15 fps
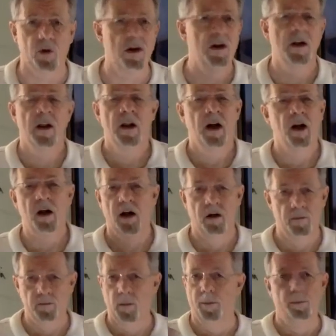We
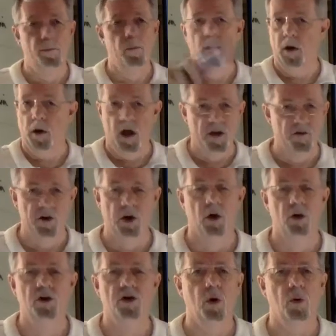uh, a lot of
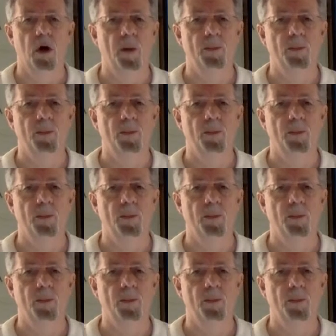adults show